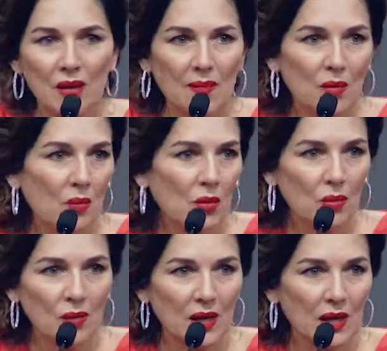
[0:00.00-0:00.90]
I
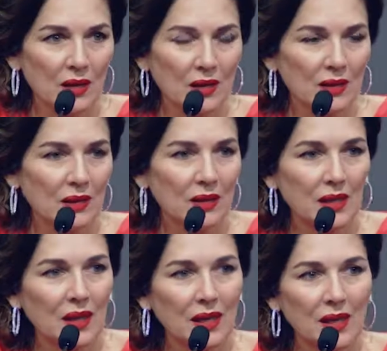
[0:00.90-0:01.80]
remember there, there are
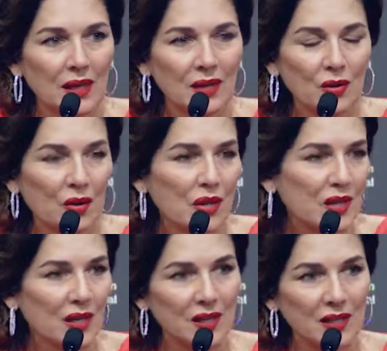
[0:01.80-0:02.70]
many of us
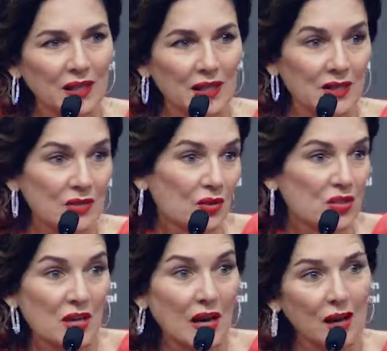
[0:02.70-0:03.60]
that we didn't know
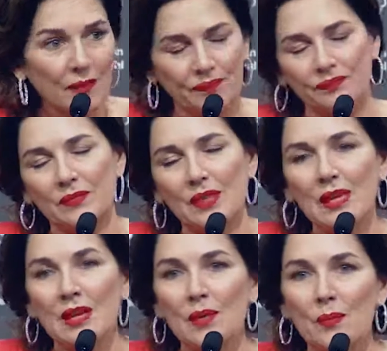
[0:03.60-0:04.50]

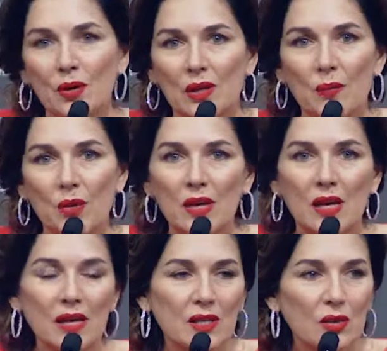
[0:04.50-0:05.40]
what social
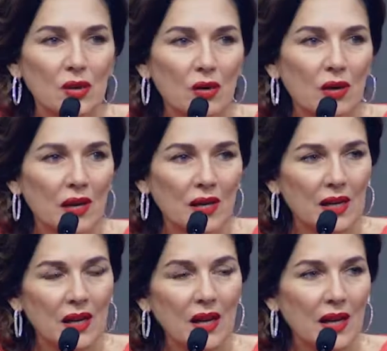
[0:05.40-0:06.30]
origin they had,
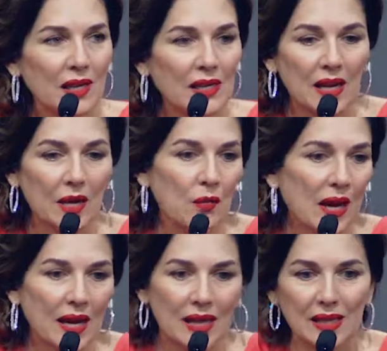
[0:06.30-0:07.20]
because this could
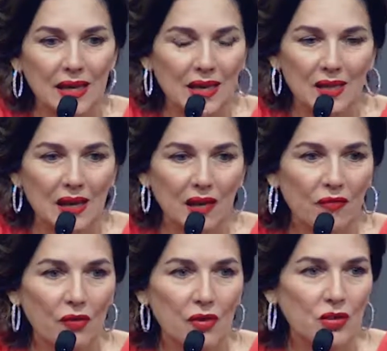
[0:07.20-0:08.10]
generate
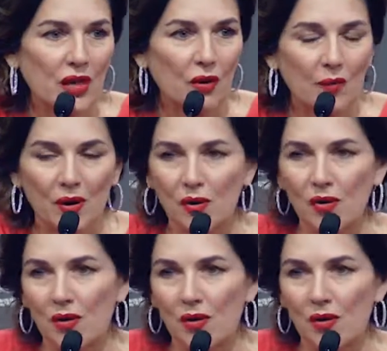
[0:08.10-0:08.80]
being in a